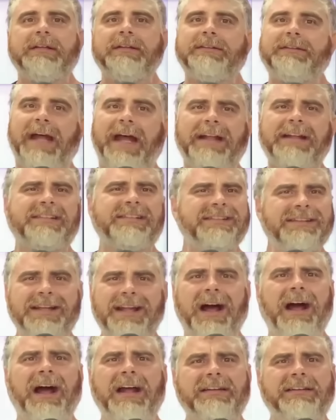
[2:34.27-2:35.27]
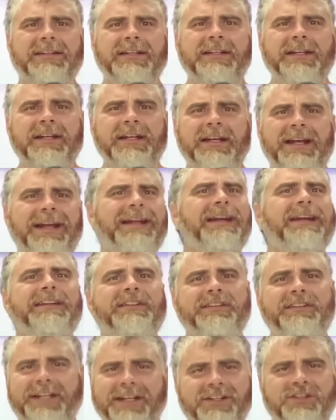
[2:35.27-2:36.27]
That's not an
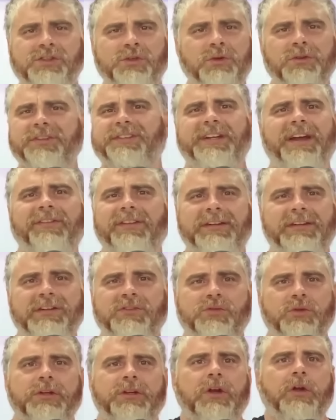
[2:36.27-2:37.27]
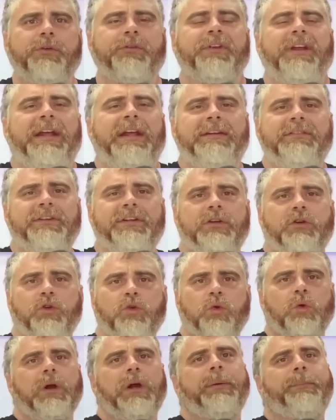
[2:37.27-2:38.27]
additional 17 trillion dollars into
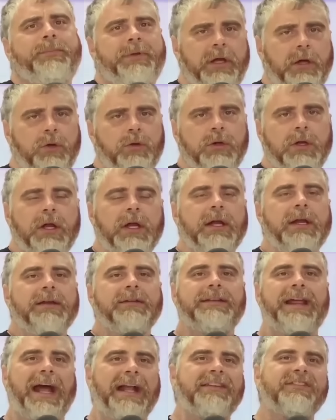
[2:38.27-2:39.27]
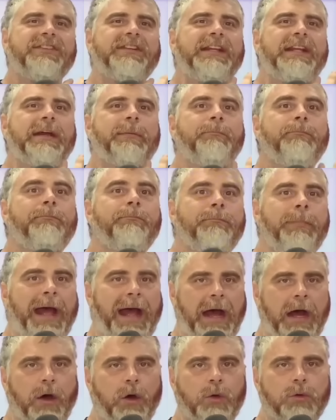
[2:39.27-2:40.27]
crypto. That's the
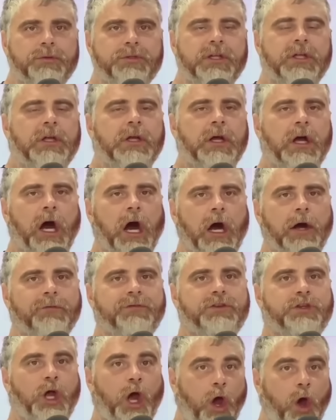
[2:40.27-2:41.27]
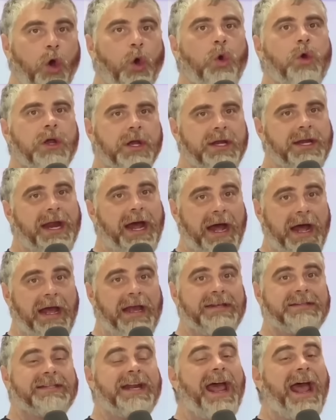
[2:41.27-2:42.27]
amount of
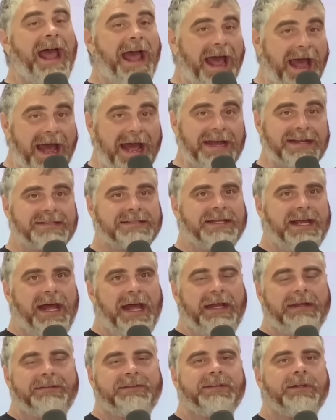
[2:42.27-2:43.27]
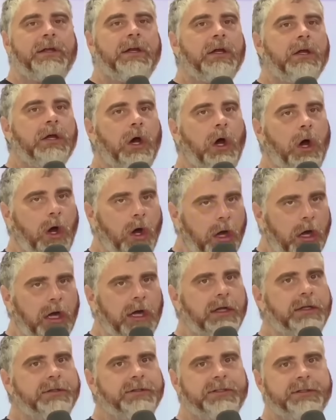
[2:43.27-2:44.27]
tokenized assets
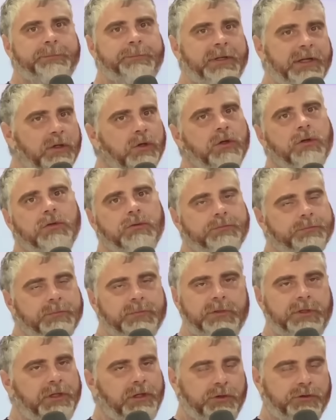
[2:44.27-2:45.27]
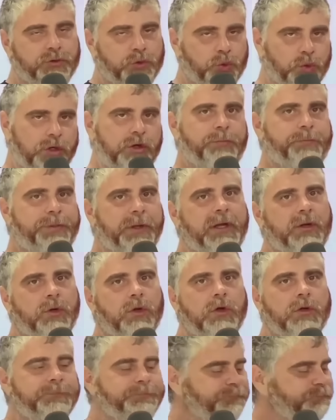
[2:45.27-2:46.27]
on the BUIDL, you know, through
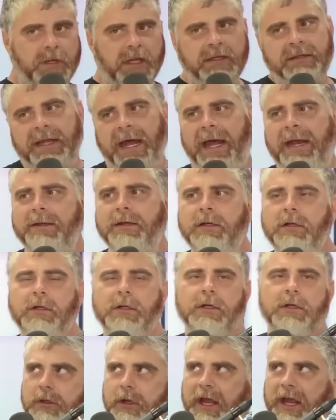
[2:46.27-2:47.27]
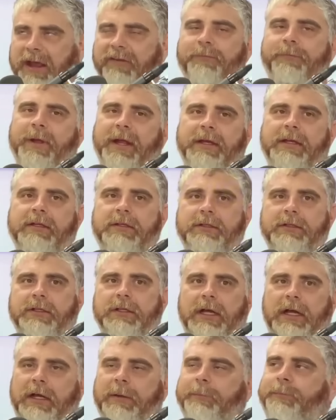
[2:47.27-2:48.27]
BUIDL that have been
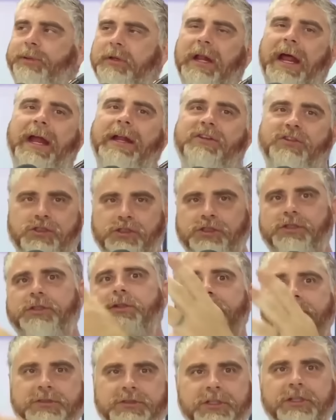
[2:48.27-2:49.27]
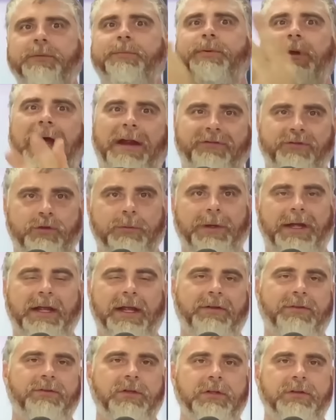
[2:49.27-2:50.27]
uh, pledged to the platform, I
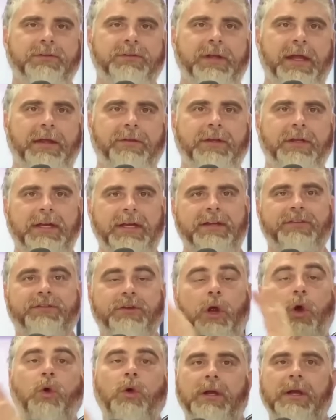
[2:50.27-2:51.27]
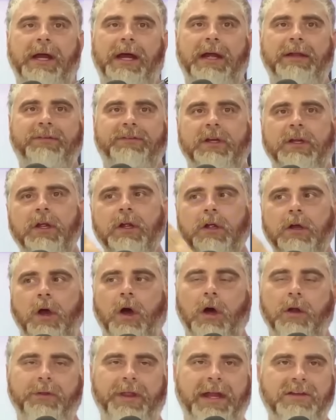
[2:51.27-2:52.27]
guess you could say, that is tokenized
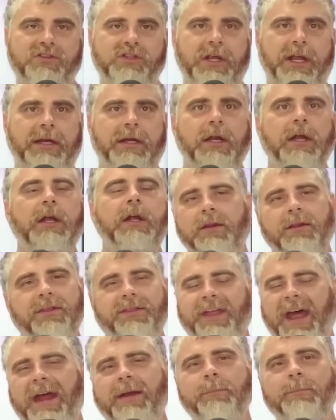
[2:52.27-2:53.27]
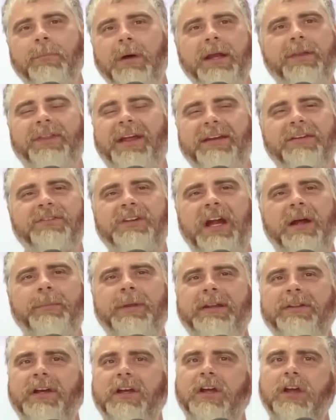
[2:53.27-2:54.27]
on that chain. That that does not
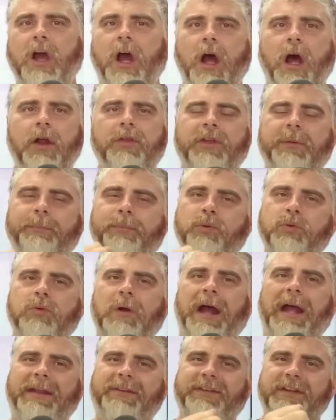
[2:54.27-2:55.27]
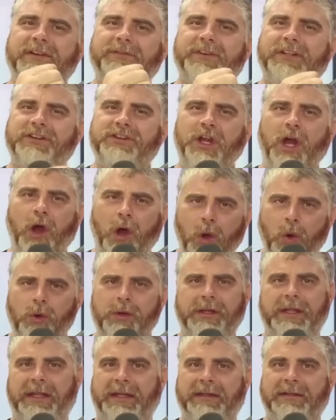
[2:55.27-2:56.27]
mean the the price of the
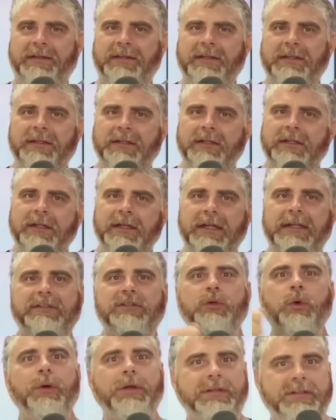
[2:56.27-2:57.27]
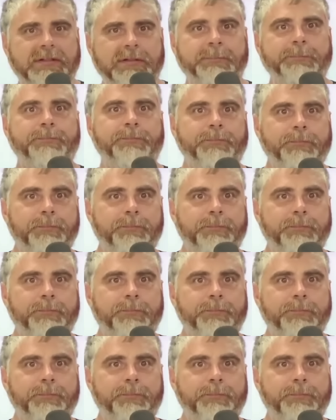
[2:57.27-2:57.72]
token is going to